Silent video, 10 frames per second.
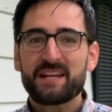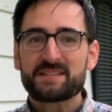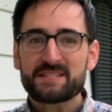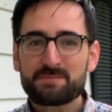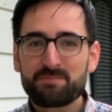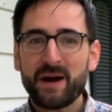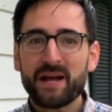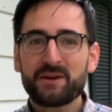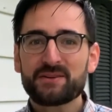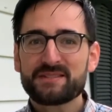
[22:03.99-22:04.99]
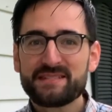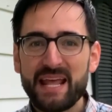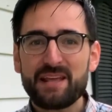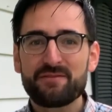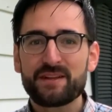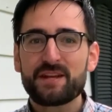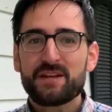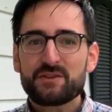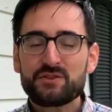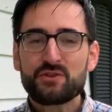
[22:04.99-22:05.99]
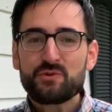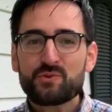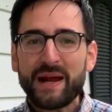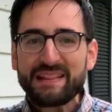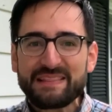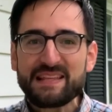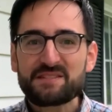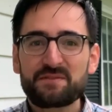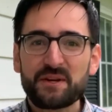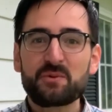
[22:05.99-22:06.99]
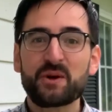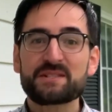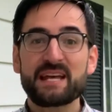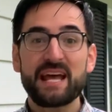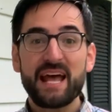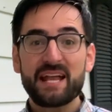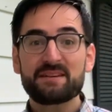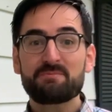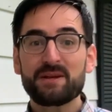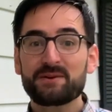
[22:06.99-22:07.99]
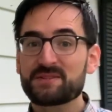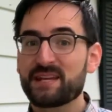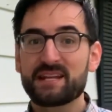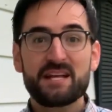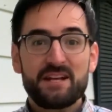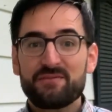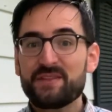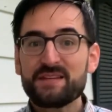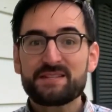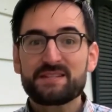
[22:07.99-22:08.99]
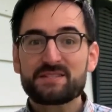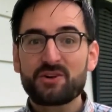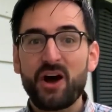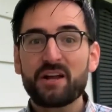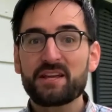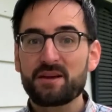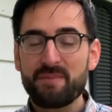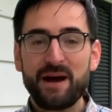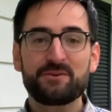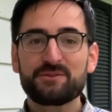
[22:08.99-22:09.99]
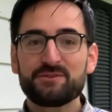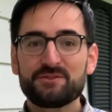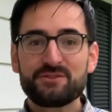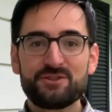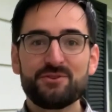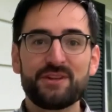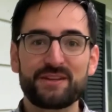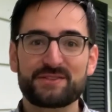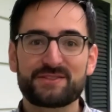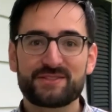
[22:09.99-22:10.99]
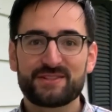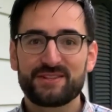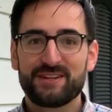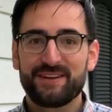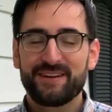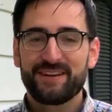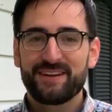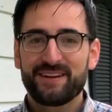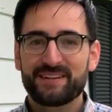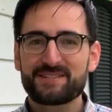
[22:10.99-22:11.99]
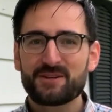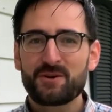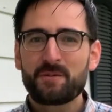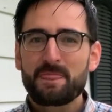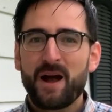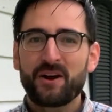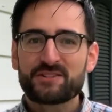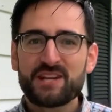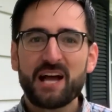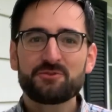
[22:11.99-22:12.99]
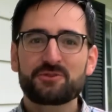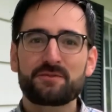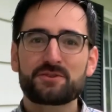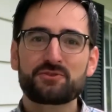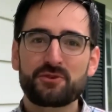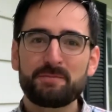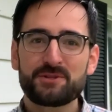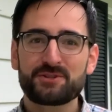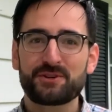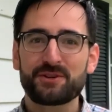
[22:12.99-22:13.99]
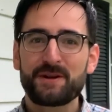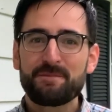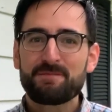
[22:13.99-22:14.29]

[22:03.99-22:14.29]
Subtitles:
inspired David to write these very words. And Peter's saying, this is talking about Judas. And so our doctrine of scripture